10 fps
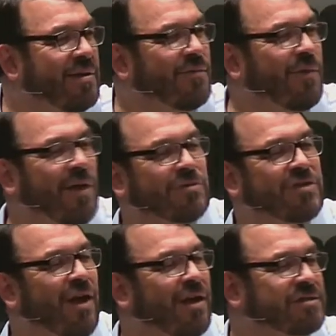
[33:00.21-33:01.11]
when he was
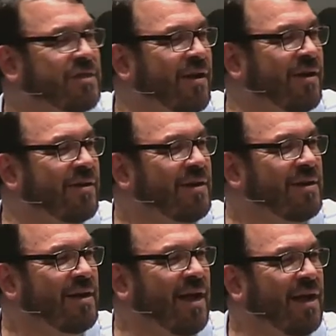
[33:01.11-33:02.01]
lost there,
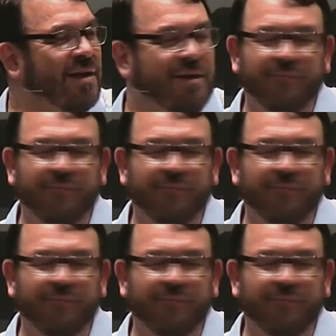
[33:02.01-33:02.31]
and